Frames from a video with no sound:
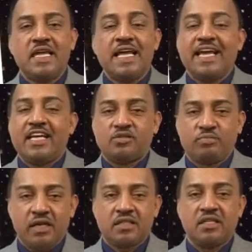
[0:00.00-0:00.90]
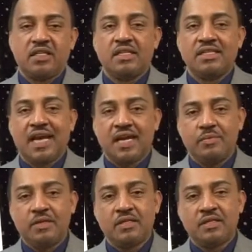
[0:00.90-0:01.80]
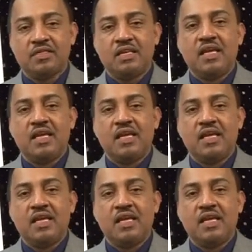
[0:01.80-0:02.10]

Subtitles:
especially the diabetes,